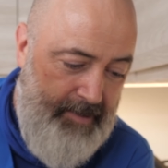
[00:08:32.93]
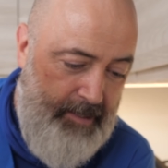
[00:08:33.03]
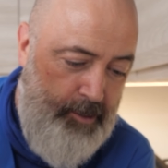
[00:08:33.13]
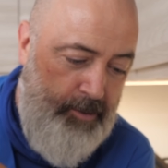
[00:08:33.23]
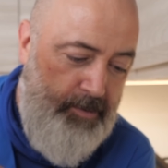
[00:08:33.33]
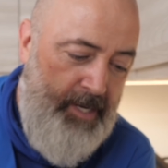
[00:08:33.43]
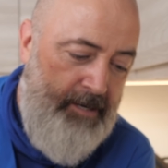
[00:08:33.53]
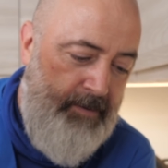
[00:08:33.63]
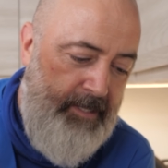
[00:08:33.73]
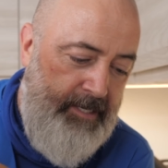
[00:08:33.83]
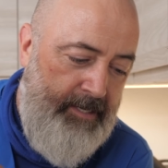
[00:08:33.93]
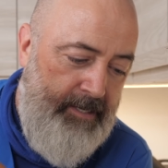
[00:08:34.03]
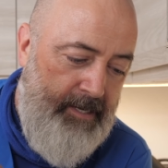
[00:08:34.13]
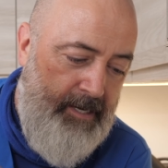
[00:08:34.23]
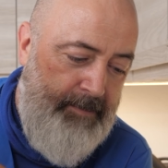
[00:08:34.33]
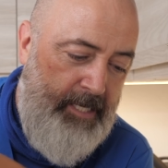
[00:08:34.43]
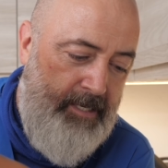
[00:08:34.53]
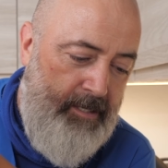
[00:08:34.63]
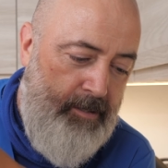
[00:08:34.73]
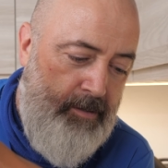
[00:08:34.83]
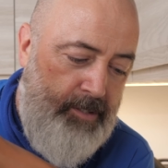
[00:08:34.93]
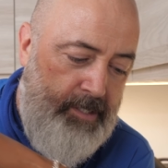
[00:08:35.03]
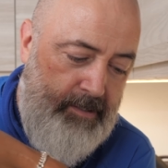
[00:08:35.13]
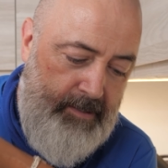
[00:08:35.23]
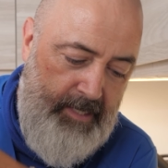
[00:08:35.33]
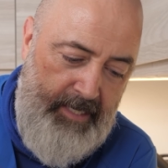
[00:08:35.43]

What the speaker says: So you're not really, I mean, you're just